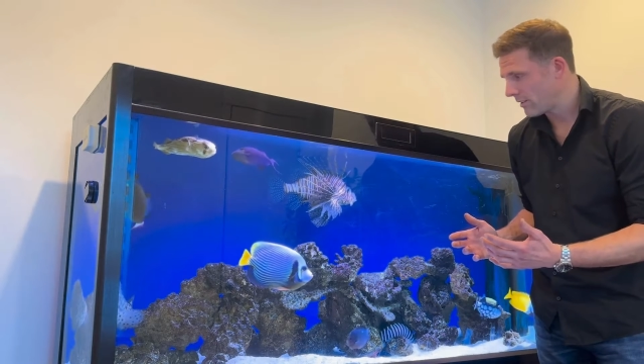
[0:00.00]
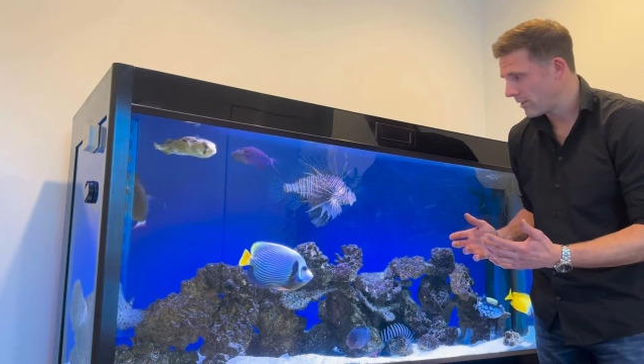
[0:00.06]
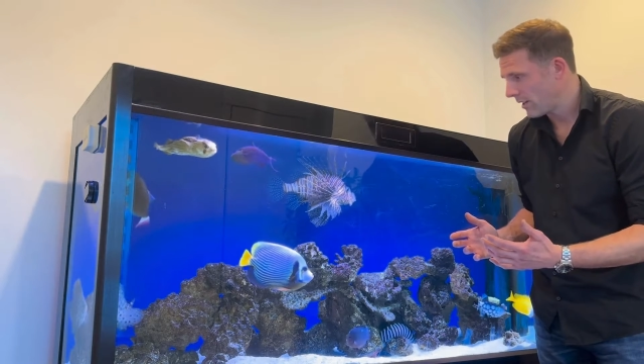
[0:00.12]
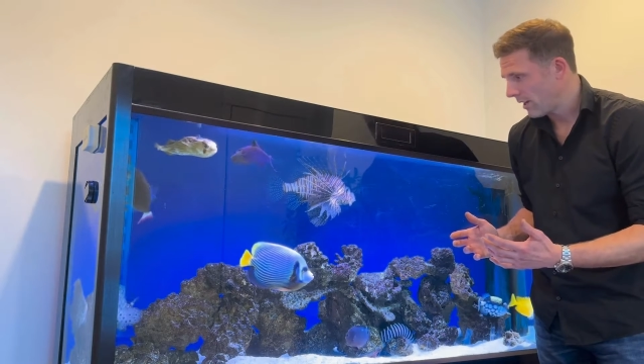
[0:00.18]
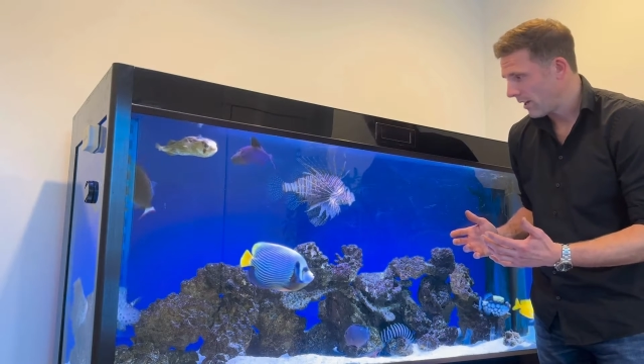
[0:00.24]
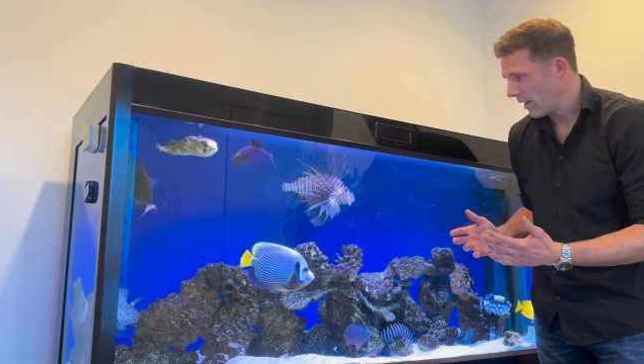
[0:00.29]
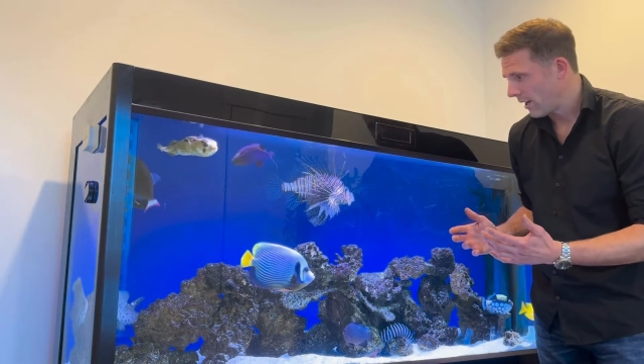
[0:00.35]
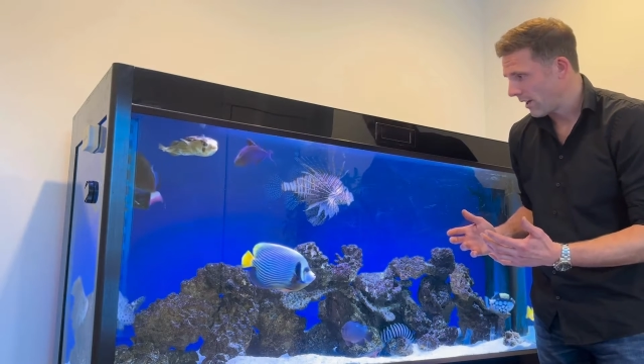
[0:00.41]

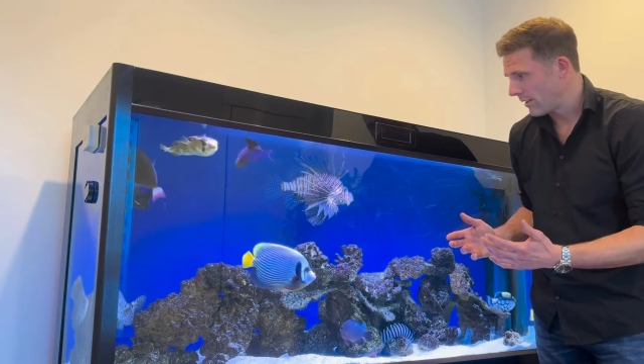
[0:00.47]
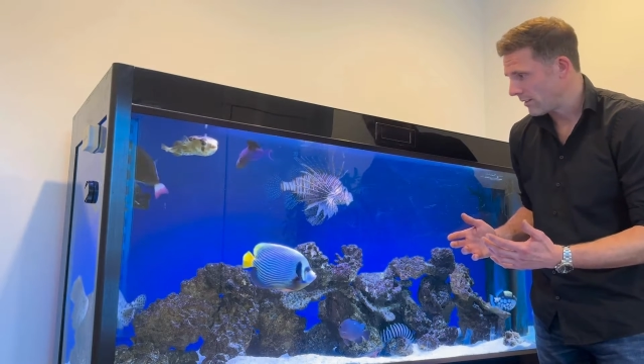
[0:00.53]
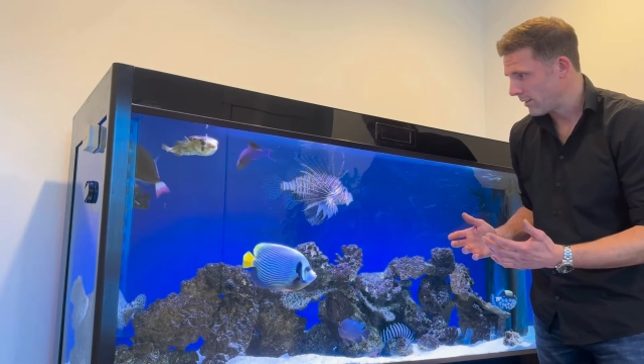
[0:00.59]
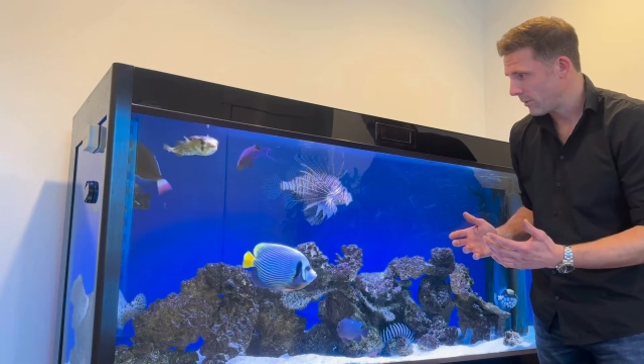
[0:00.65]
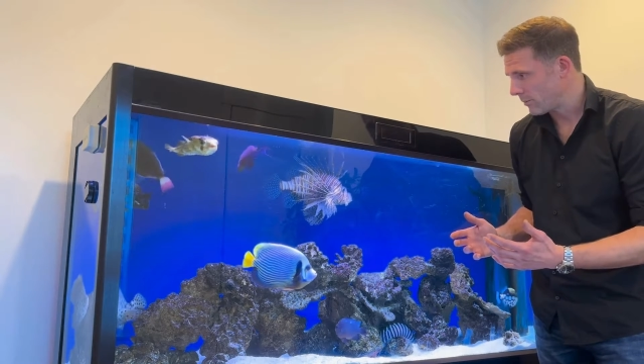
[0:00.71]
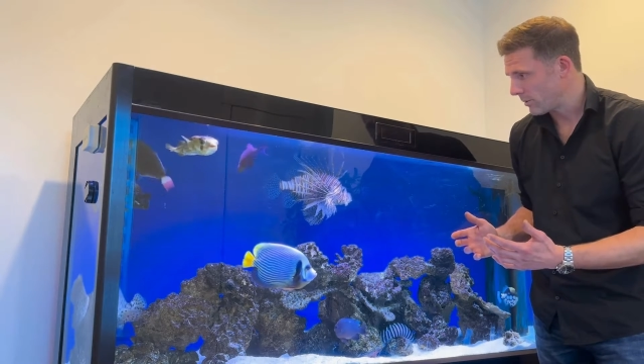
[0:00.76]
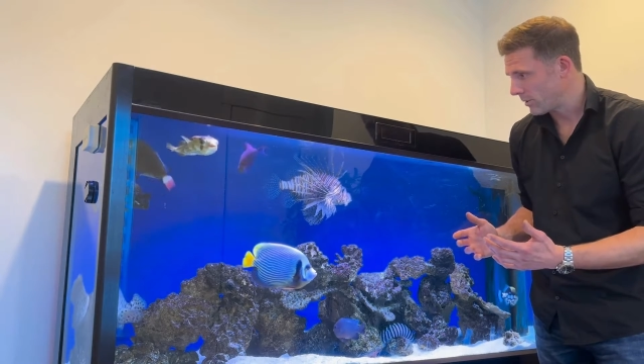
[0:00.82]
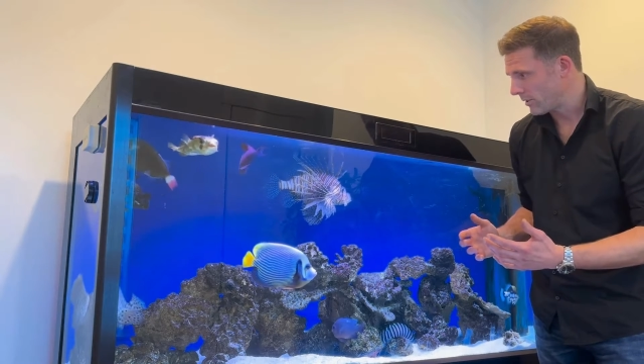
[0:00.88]
In terms of
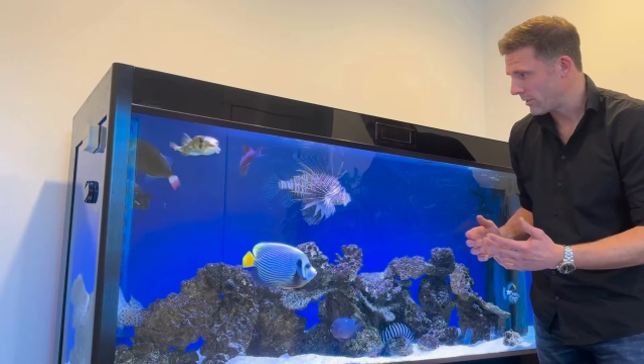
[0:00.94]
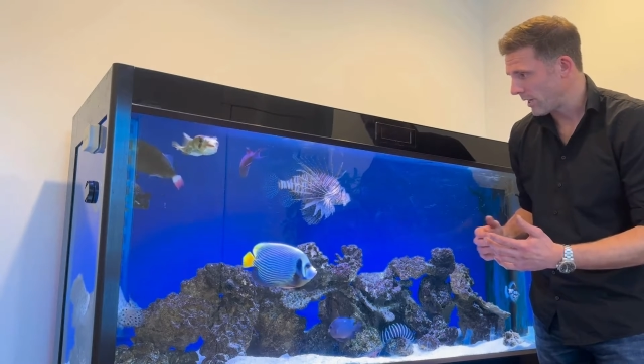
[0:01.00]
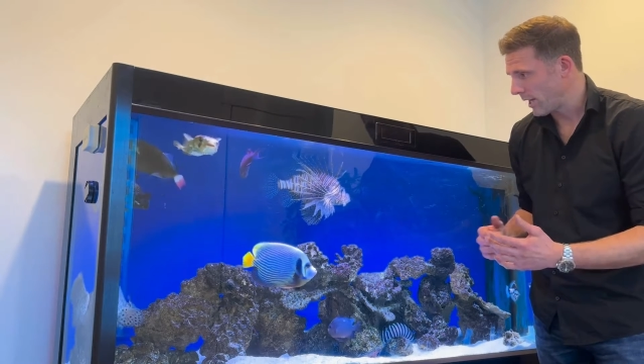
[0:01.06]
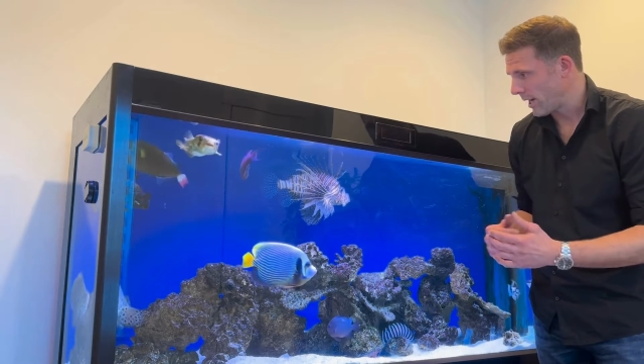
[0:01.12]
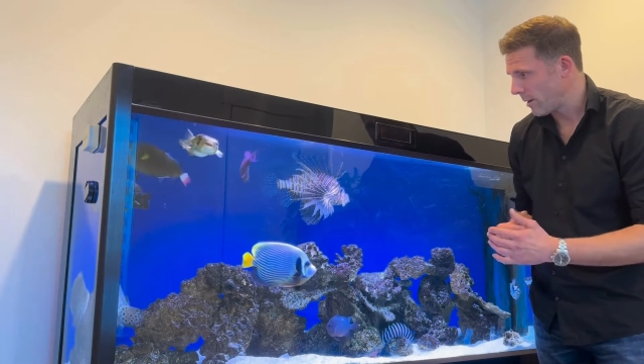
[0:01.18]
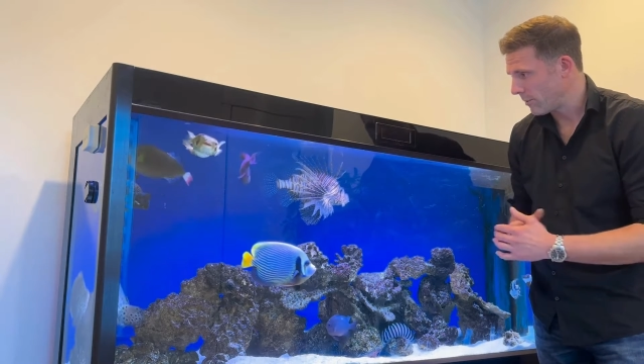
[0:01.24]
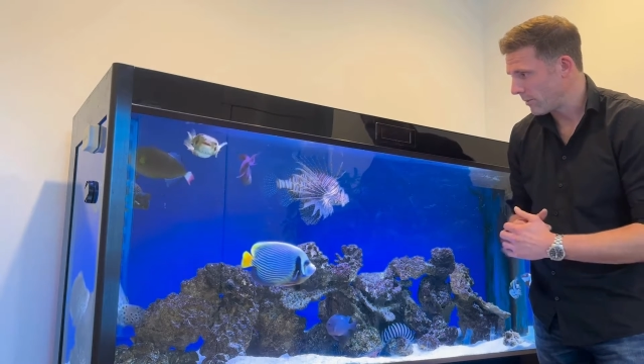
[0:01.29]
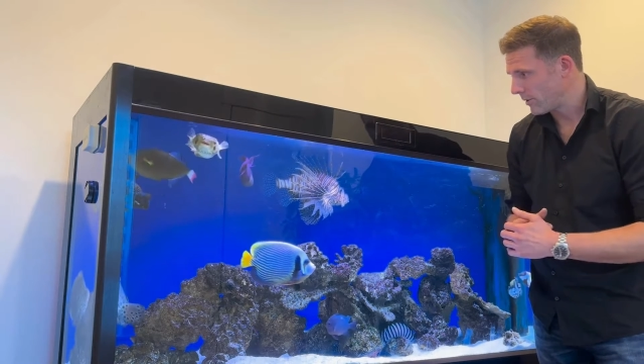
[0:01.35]
setup,
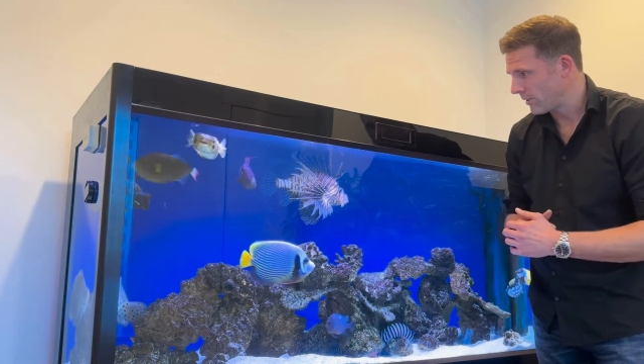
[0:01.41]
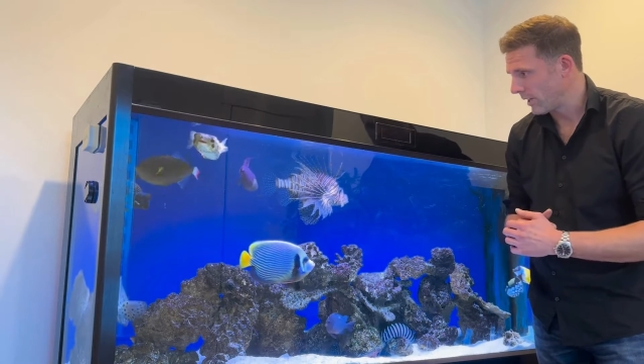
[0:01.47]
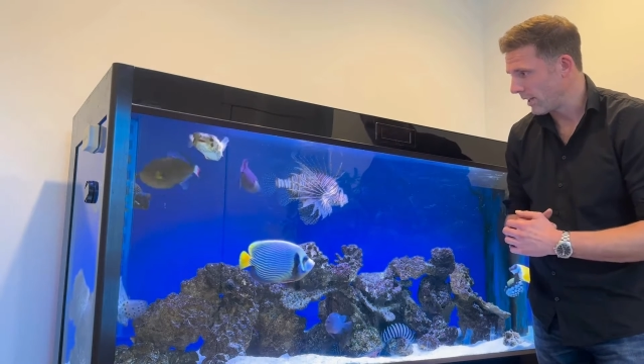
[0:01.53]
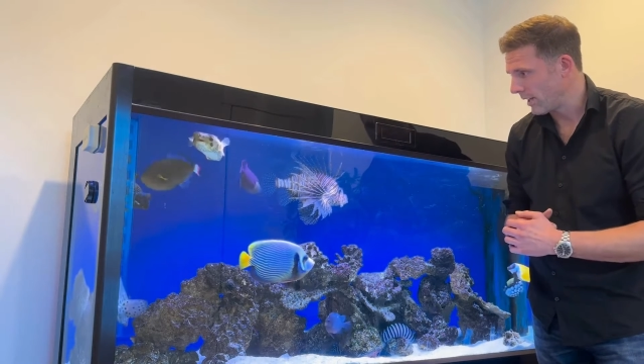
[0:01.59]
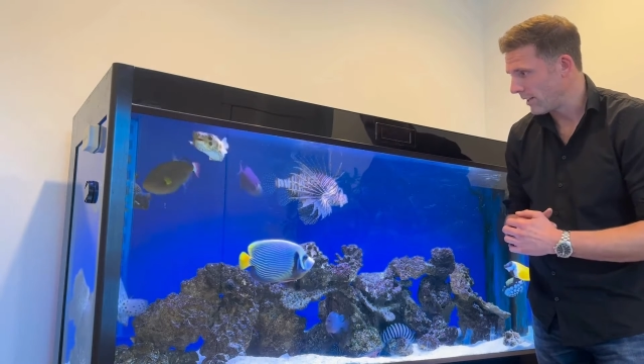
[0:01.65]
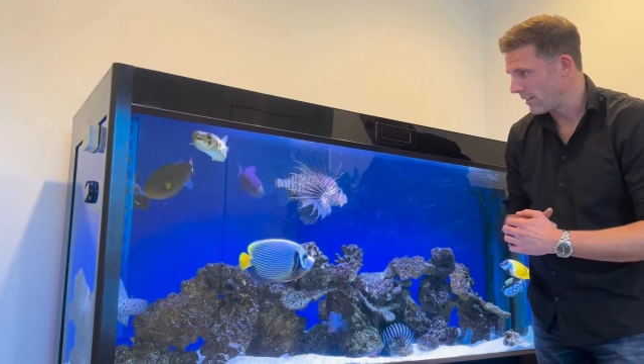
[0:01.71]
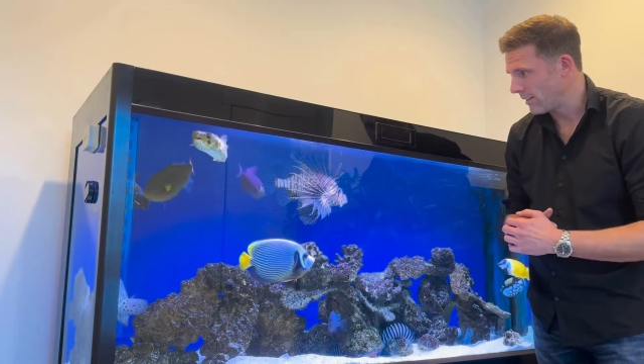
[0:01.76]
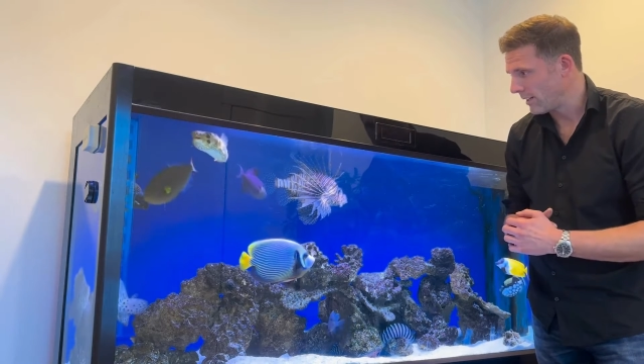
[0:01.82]

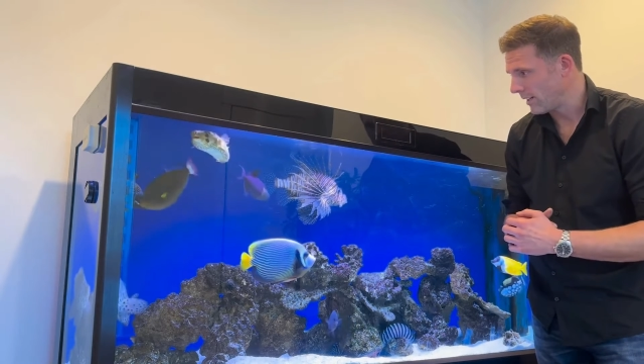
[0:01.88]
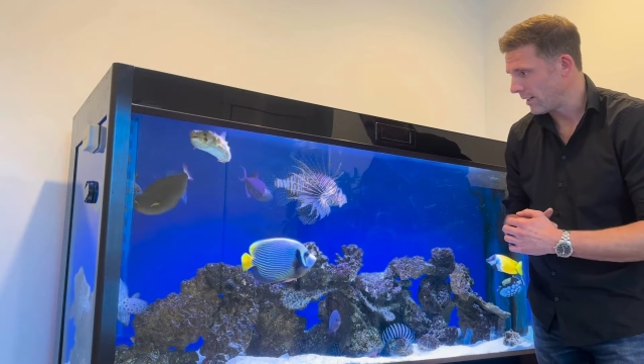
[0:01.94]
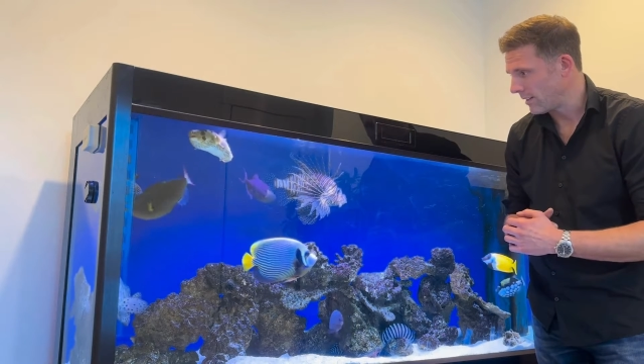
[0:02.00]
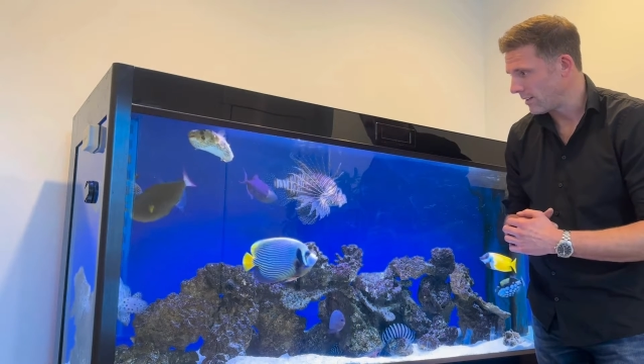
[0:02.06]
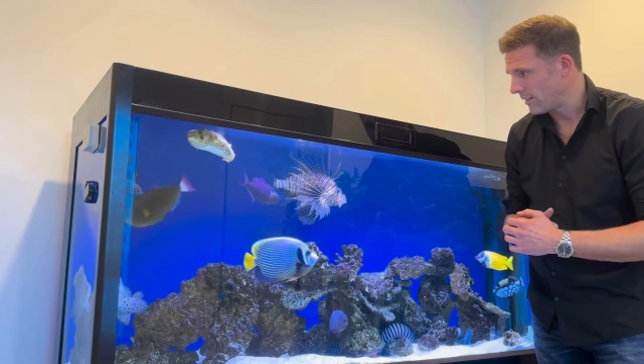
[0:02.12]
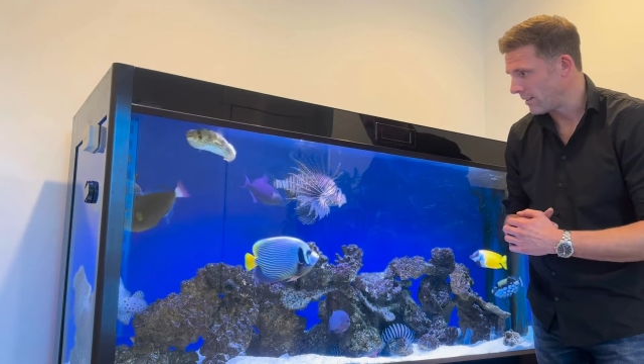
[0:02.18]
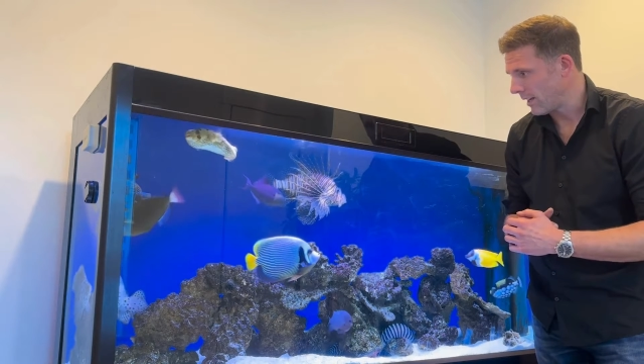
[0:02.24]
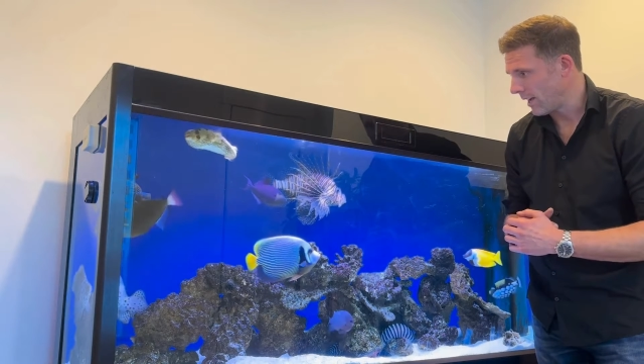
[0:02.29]
salinity is
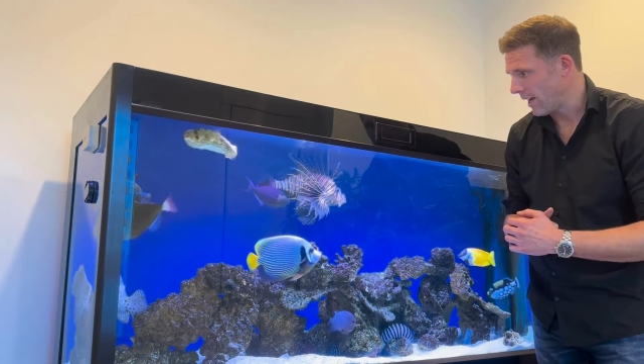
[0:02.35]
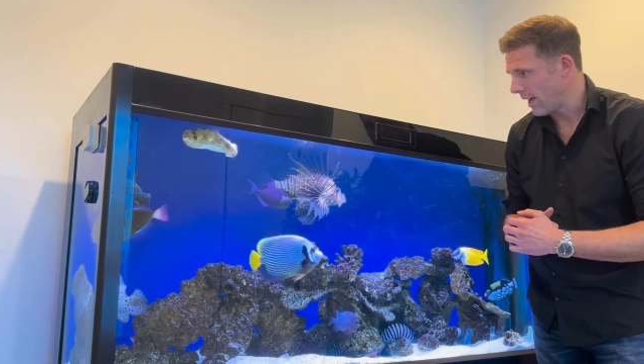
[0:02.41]
a